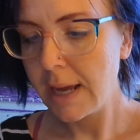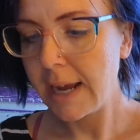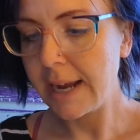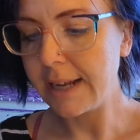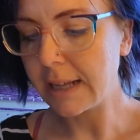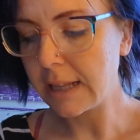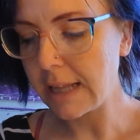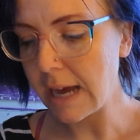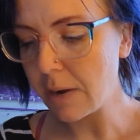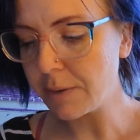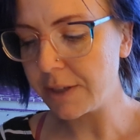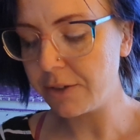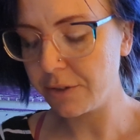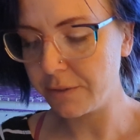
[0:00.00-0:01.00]
And it
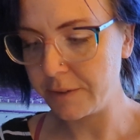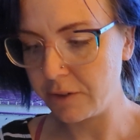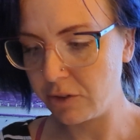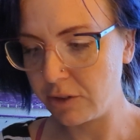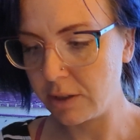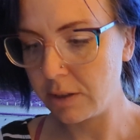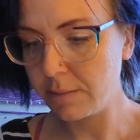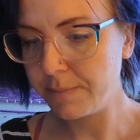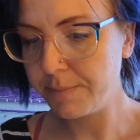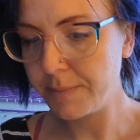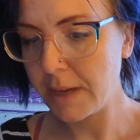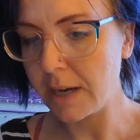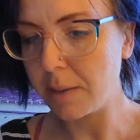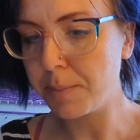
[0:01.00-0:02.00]
clouded your vision,
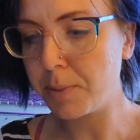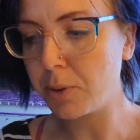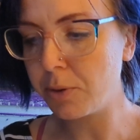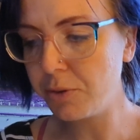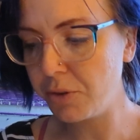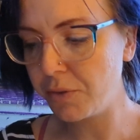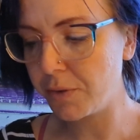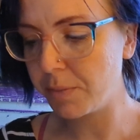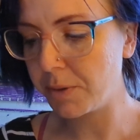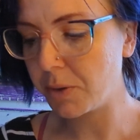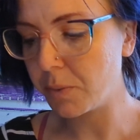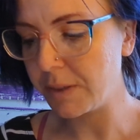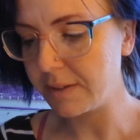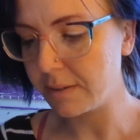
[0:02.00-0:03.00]
and it pulled you from
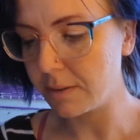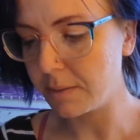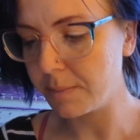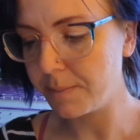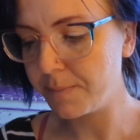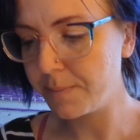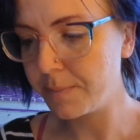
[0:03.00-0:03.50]
your wisdom.